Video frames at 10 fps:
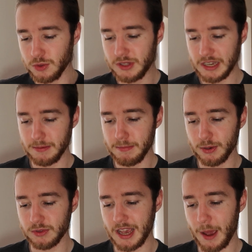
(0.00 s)
to this
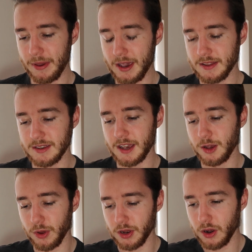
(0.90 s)
middle tab here, the
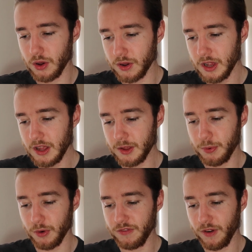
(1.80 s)
second one along the
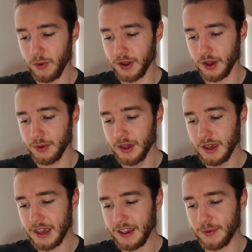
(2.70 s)
portfolio,
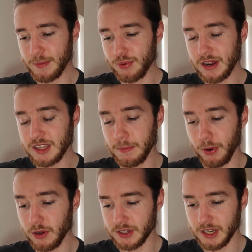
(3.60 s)
if we press
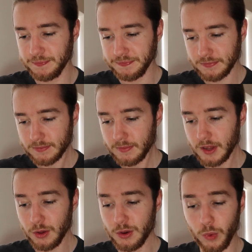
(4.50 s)
deposit,
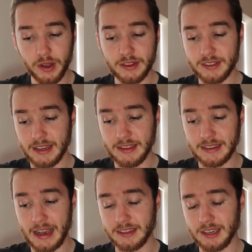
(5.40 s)
once again the
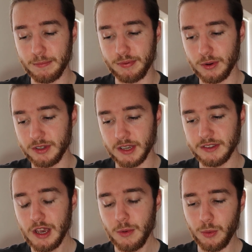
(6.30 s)
exact same process.
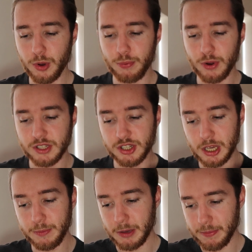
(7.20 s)
We want to press
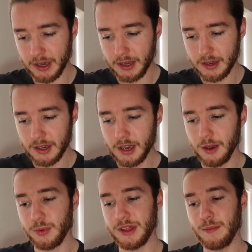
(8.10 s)
GBP,
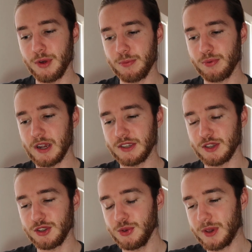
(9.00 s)
we then want to press
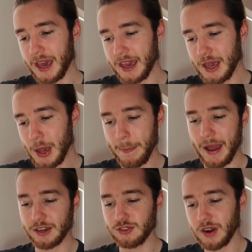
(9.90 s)
UK
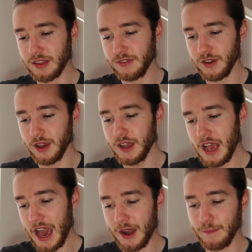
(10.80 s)
bank transfer,
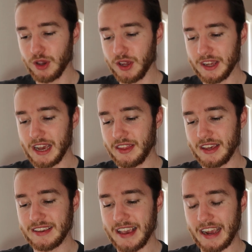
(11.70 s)
and then we're going to get the
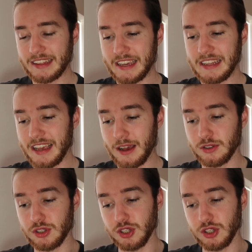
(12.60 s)
exact details to